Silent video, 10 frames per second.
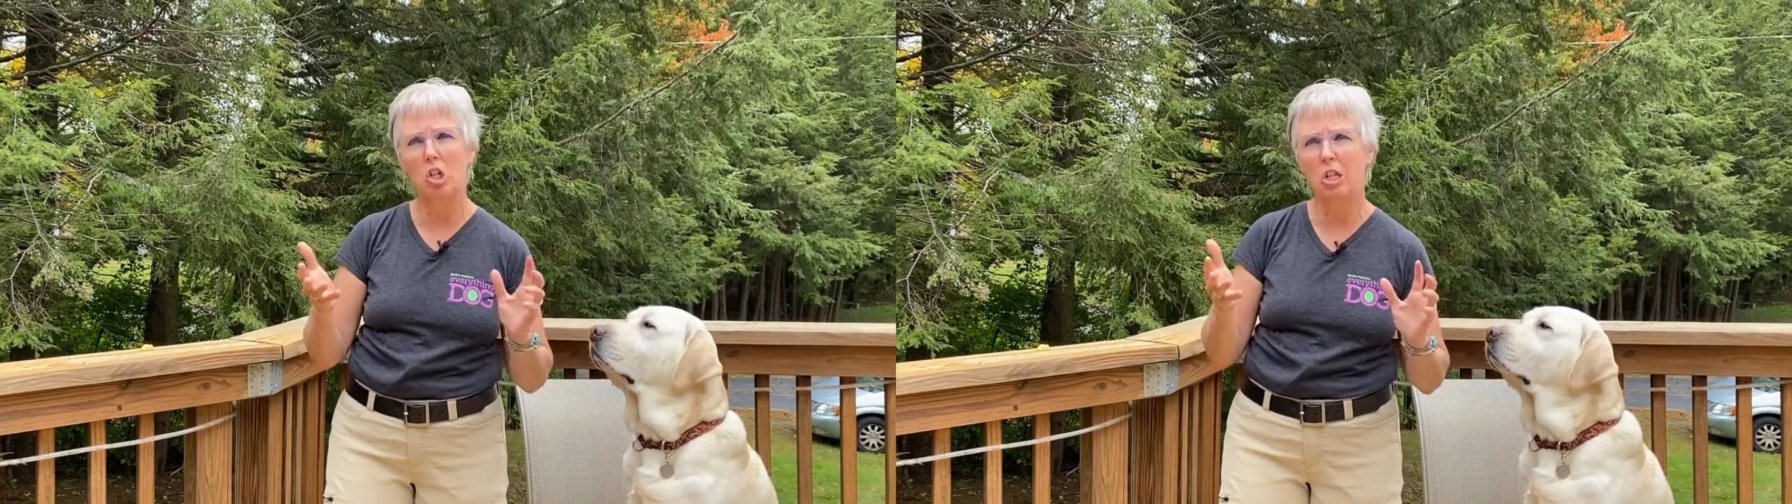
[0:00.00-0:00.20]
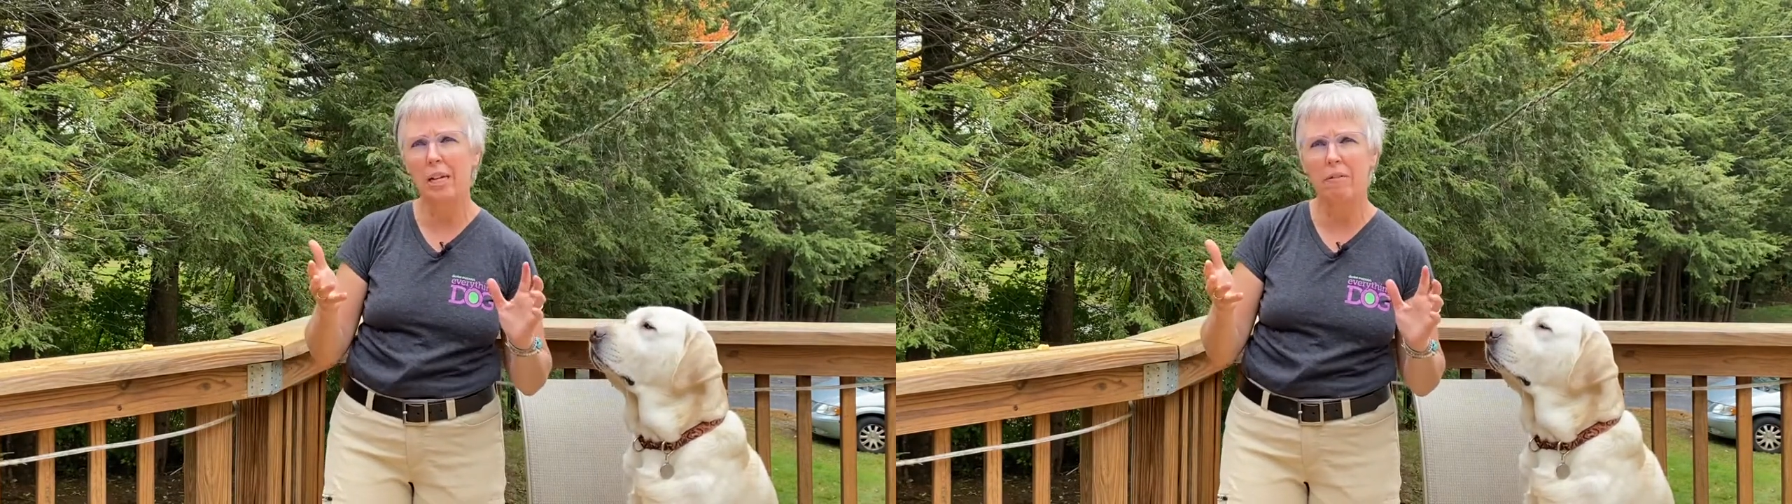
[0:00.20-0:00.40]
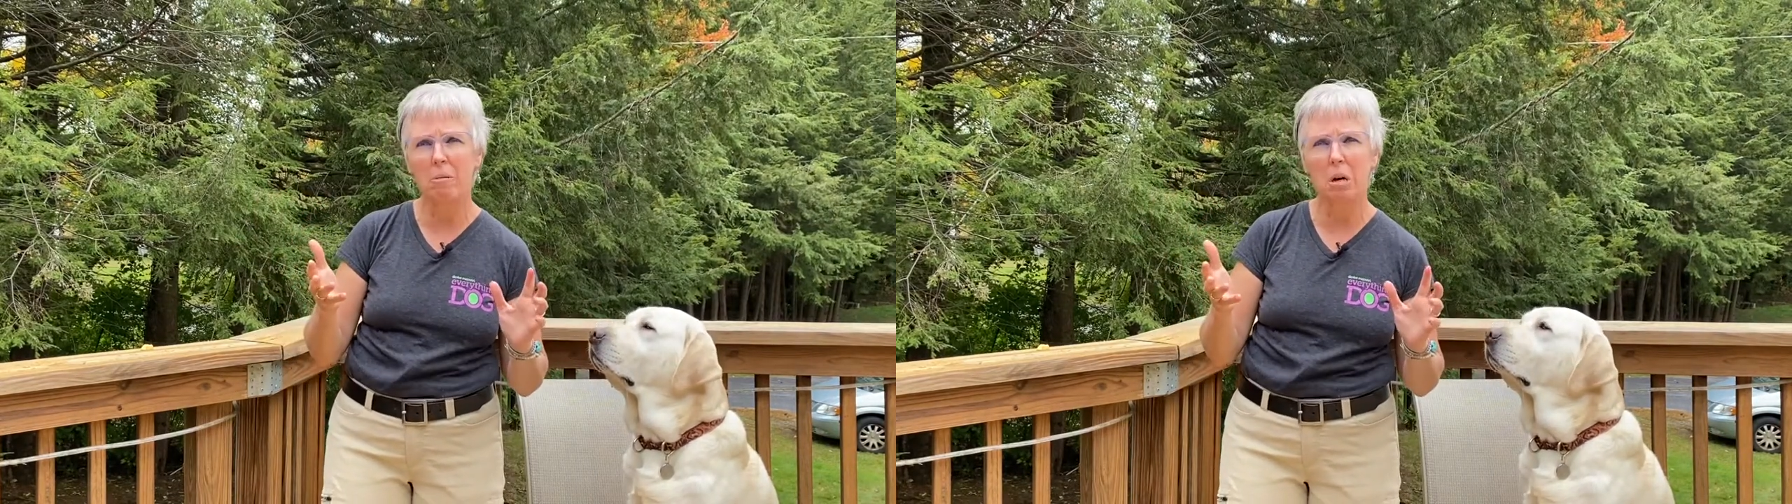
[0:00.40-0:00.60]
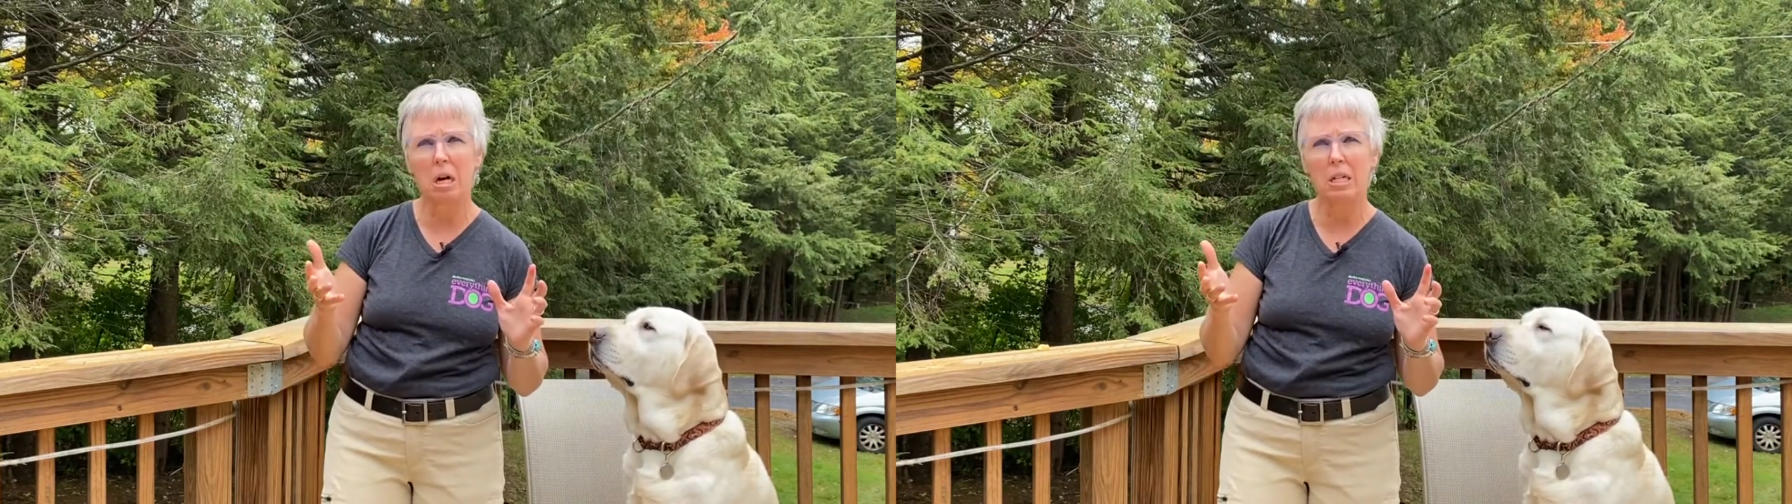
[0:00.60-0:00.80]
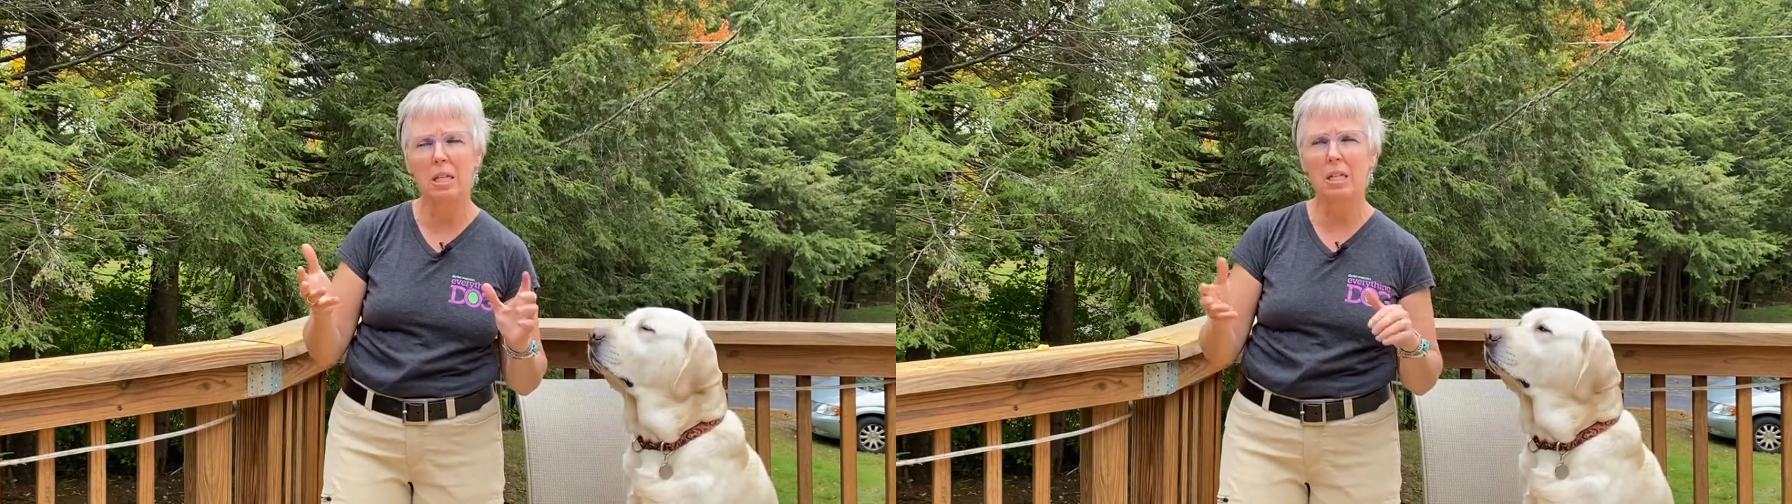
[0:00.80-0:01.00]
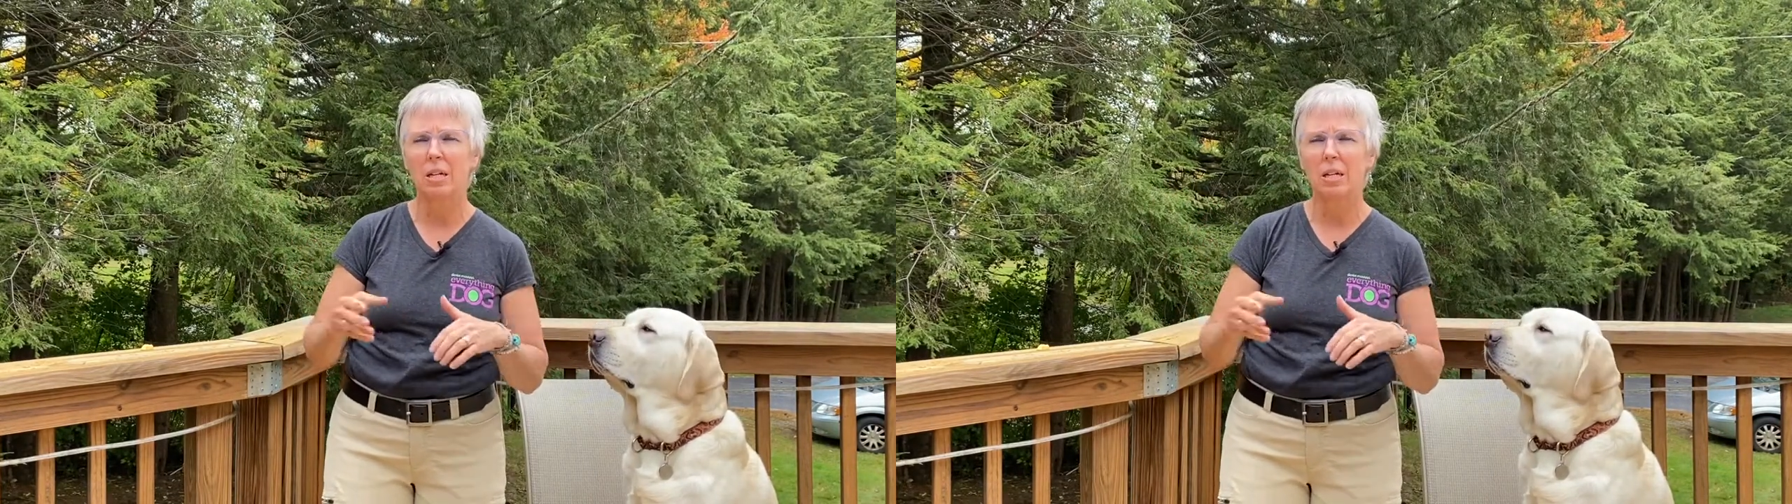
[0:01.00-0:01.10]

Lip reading: or 7 months,